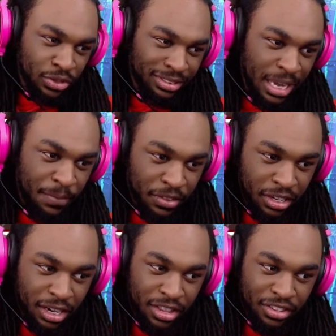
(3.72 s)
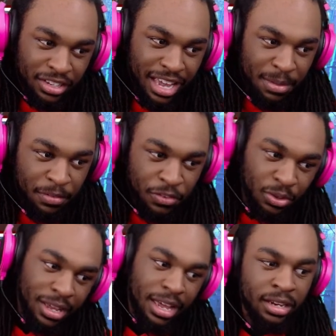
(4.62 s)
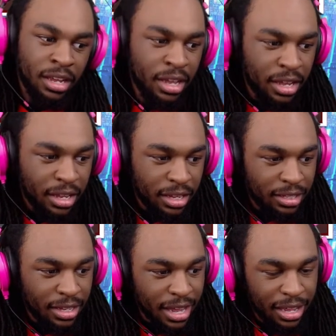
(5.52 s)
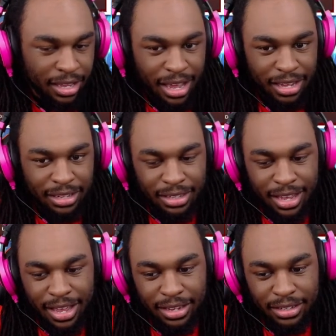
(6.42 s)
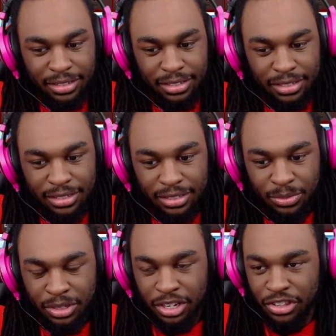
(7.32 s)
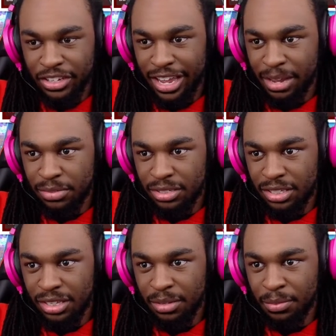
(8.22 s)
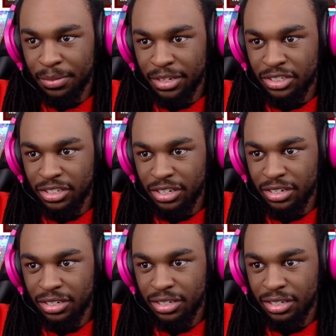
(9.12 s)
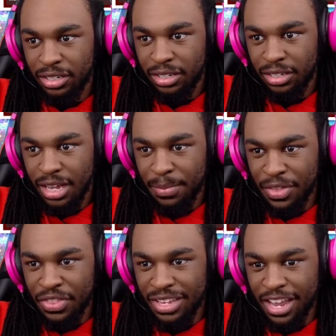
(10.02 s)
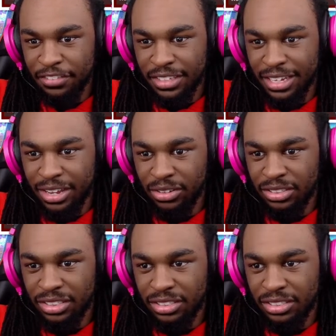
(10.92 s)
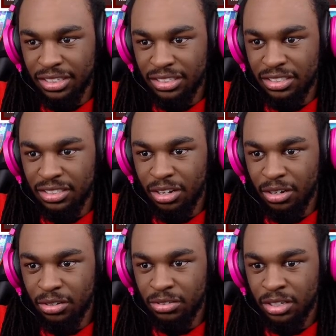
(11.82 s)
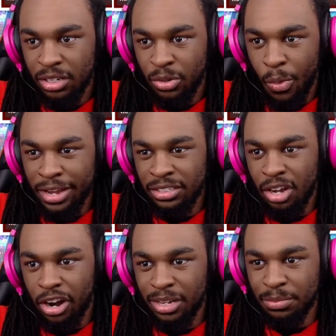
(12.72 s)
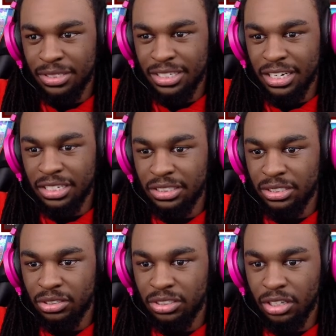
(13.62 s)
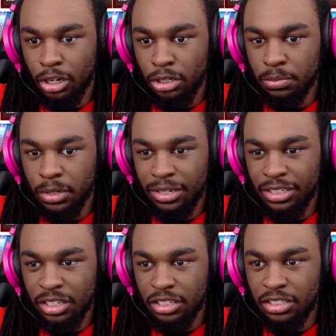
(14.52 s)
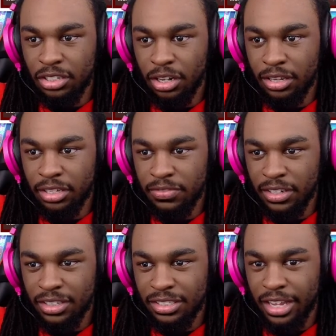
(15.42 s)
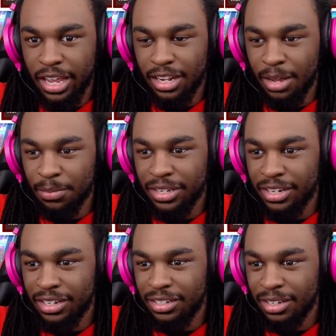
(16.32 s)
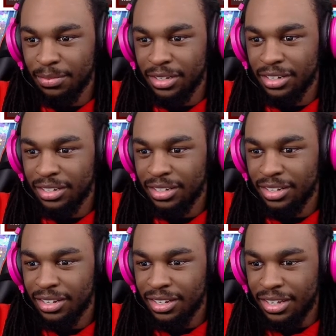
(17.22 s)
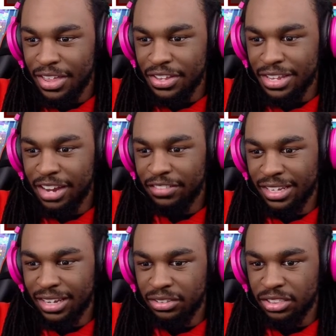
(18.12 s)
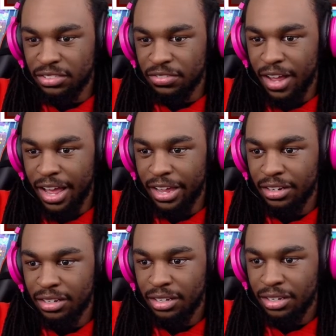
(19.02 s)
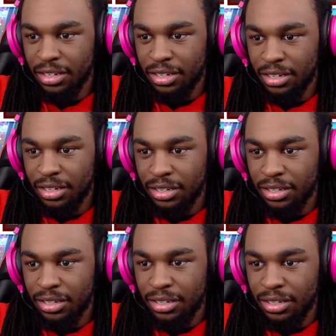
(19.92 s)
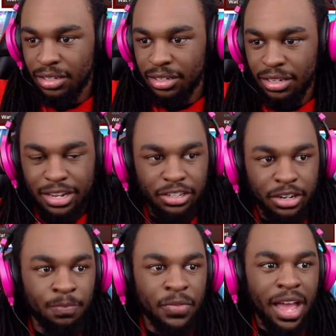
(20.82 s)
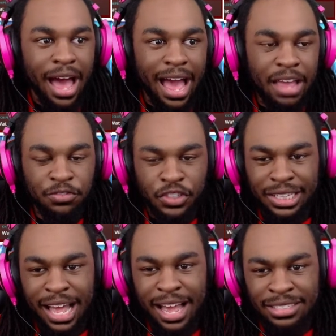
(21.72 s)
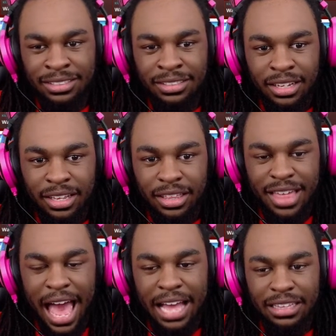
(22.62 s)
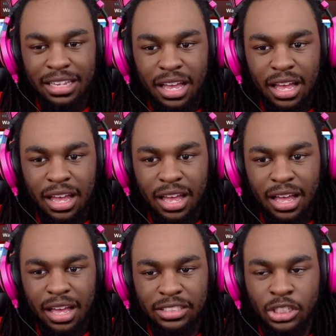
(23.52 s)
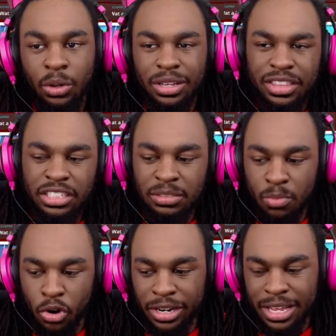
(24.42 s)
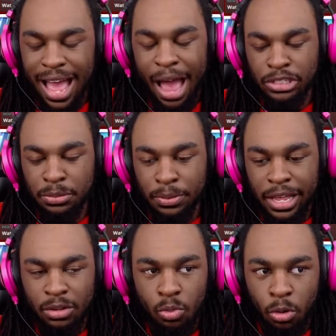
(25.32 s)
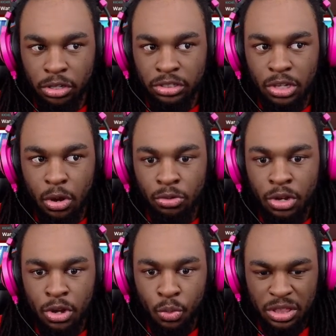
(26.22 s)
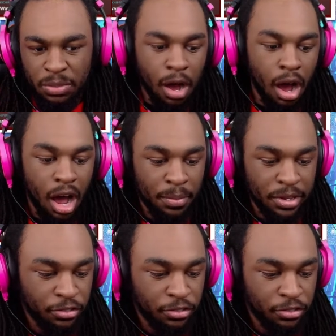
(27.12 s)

do the same for the other game if you can. Yeah, I, I, what other games? Let me make sure. I mean, I think everything else is installed. Why is Arkham City still installed, bro? I need to install this. Fuck this game. No, I'm kidding. I'm kidding. I think everything else is fine. I don't know. I've realized that. So this morning, I was playing Warzone with Muhammad,